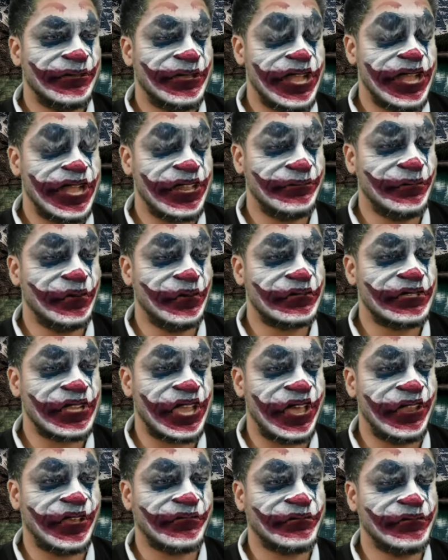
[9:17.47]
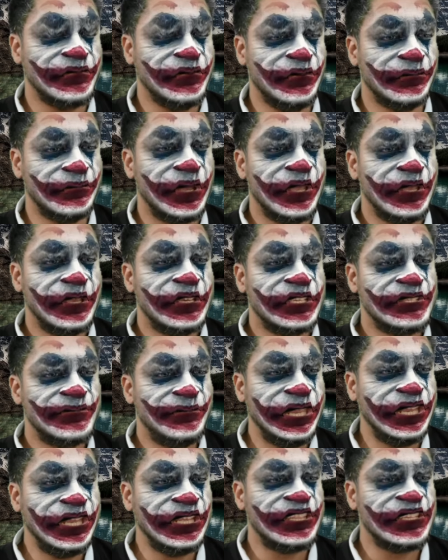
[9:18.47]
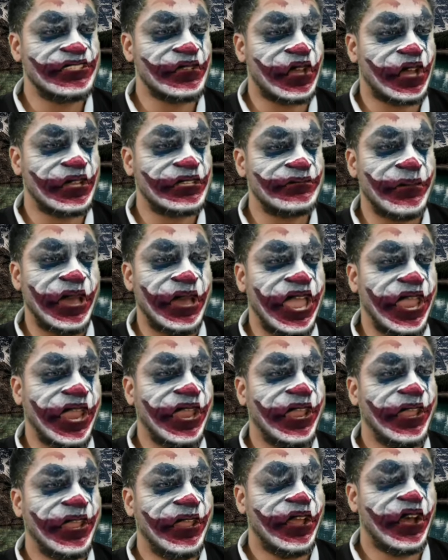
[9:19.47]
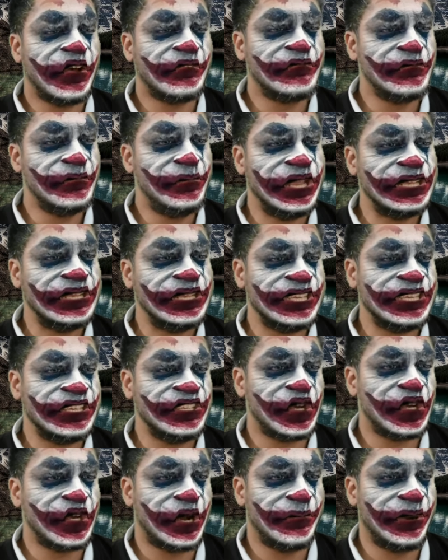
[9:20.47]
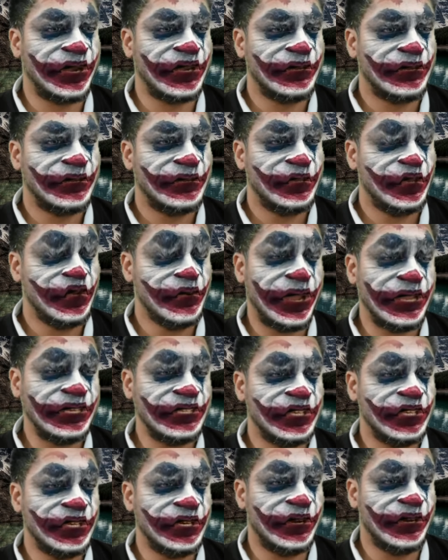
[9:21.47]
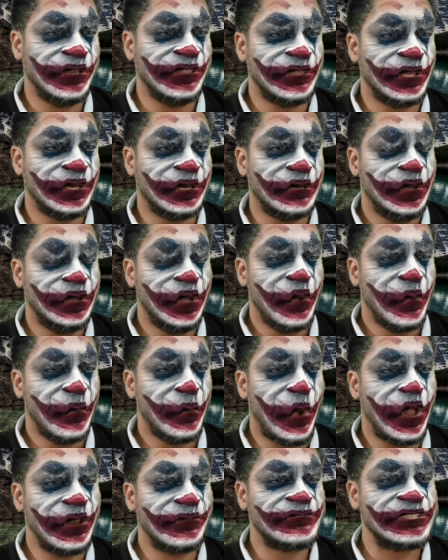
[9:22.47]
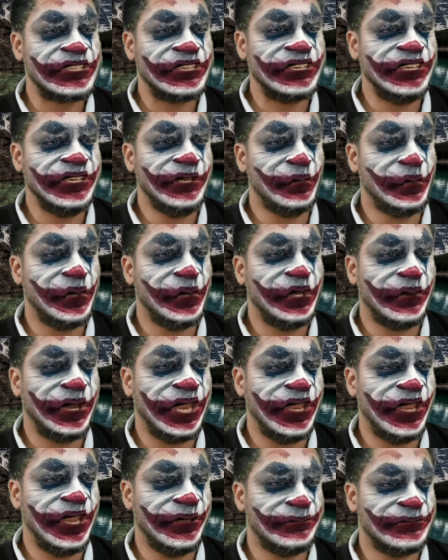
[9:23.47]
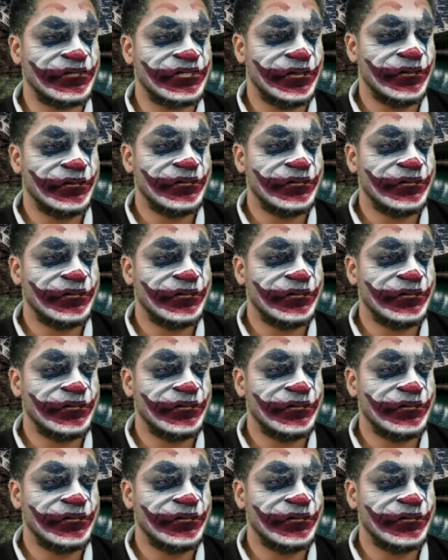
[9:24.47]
almost all of whom speak the sort by of basic German you might hear in the Wolfenstein video games,